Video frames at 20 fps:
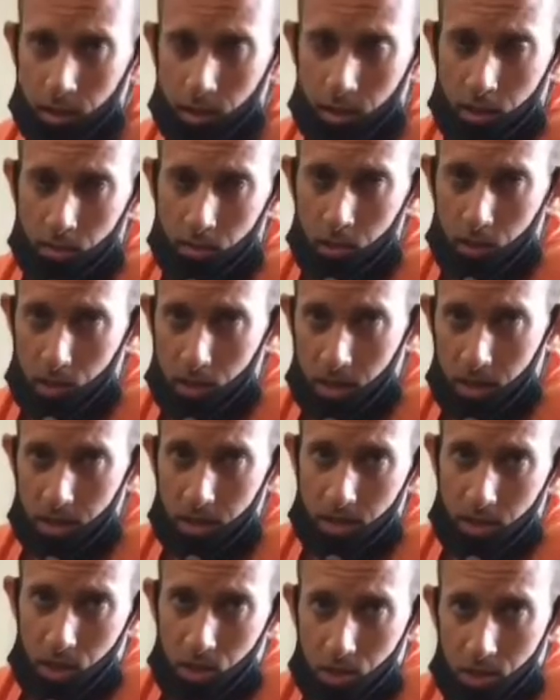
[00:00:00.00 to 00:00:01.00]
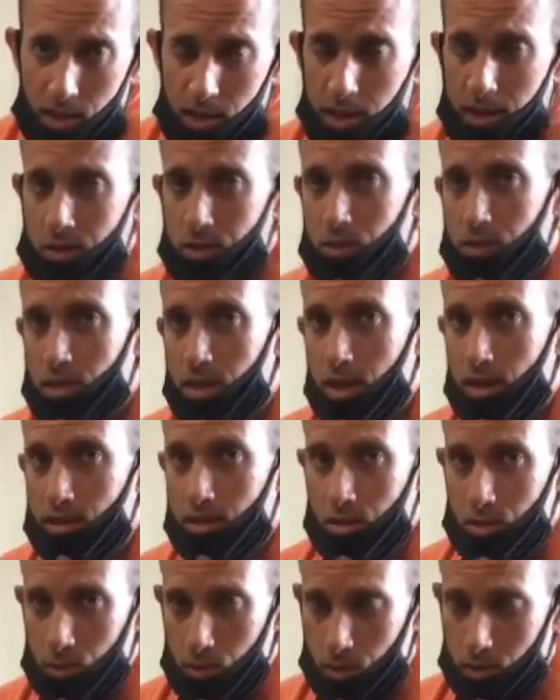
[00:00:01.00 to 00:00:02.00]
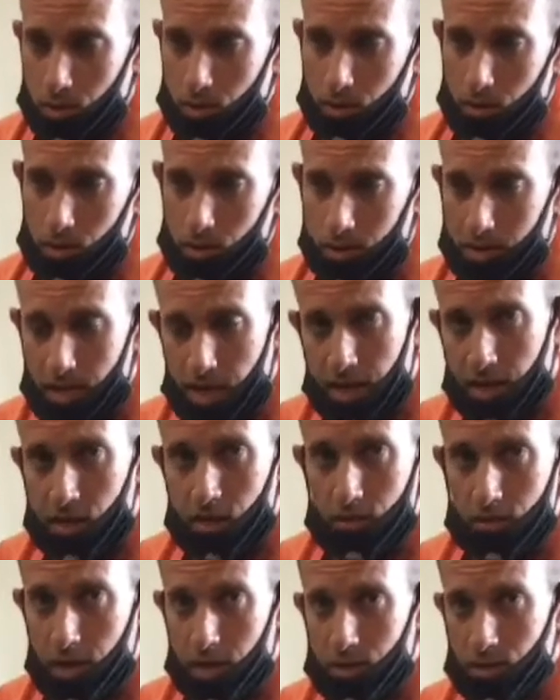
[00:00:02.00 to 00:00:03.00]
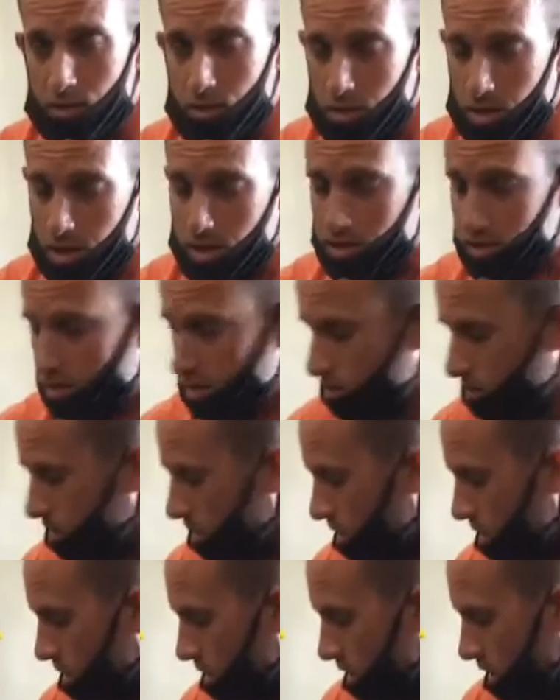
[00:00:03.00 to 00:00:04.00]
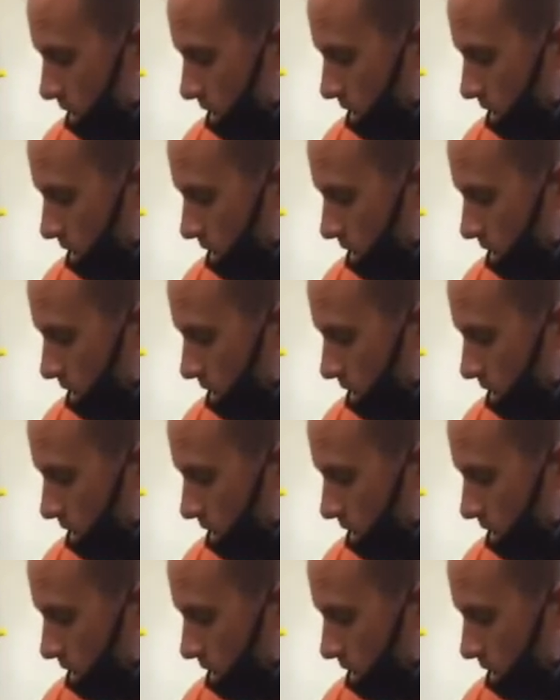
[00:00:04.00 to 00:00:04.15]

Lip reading: clinic can be with eccentric exercises or negative exercises,